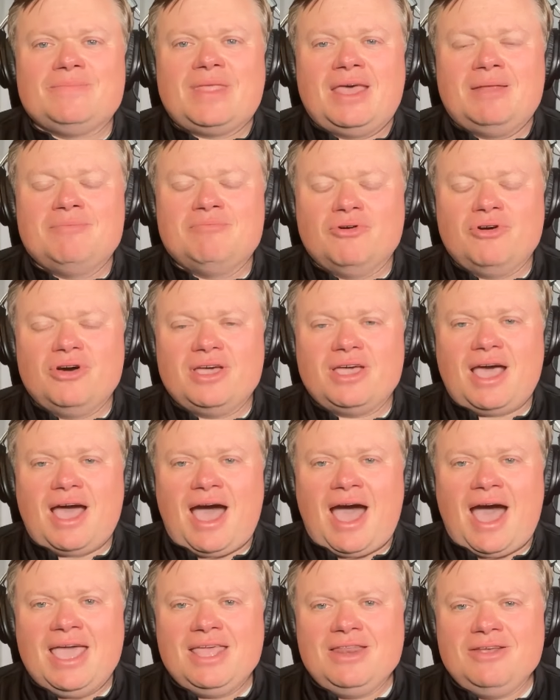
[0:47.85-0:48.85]
And boy,
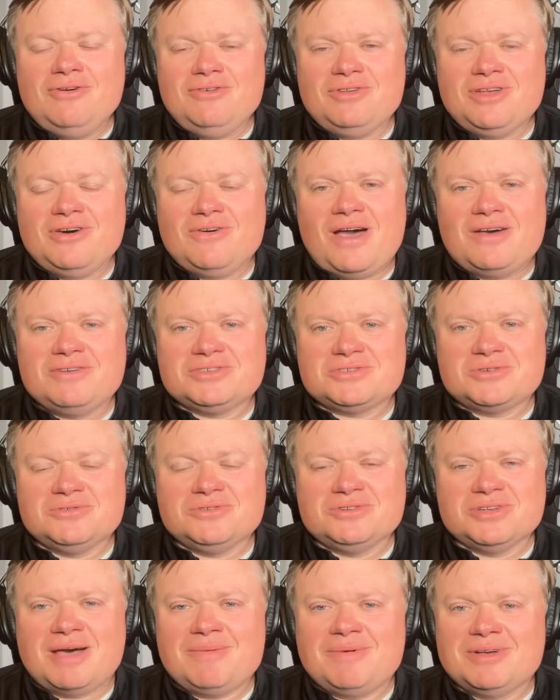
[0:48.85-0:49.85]
I don't know how
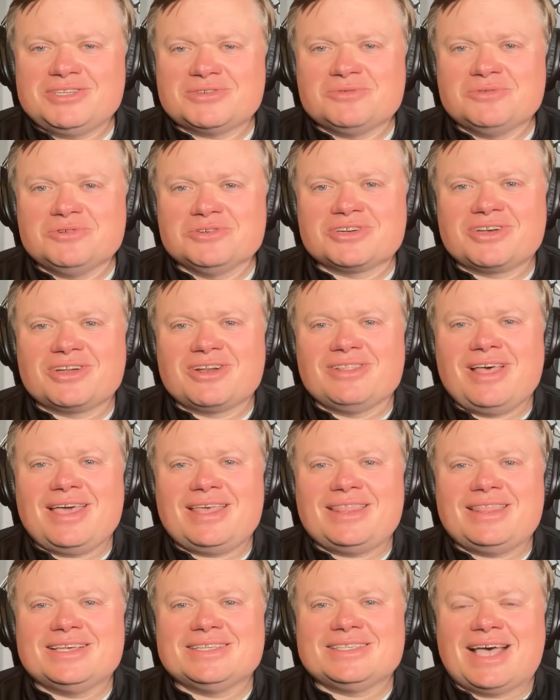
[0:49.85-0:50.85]
school, how much schools are going to
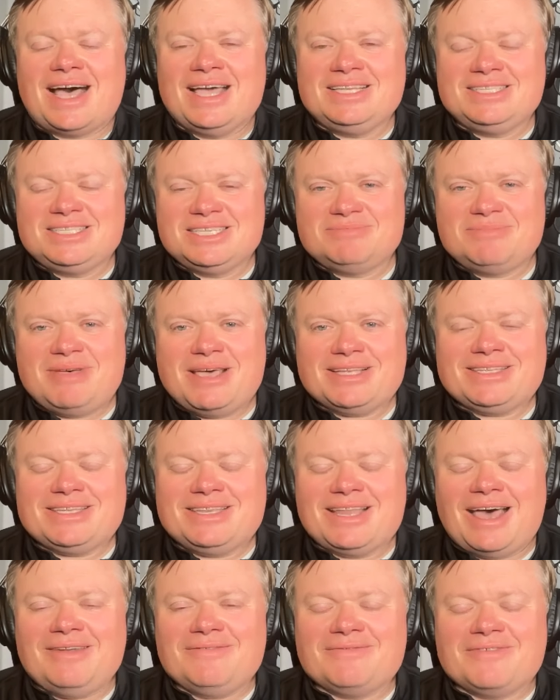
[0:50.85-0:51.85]
like this. I suspect
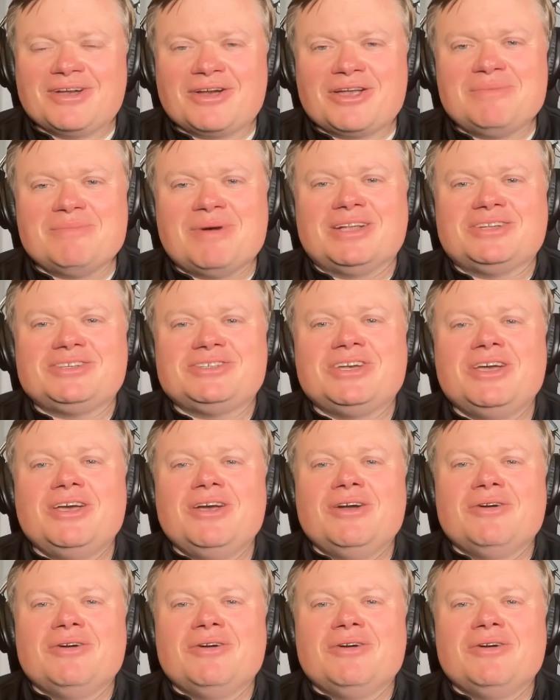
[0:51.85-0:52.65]
not very much.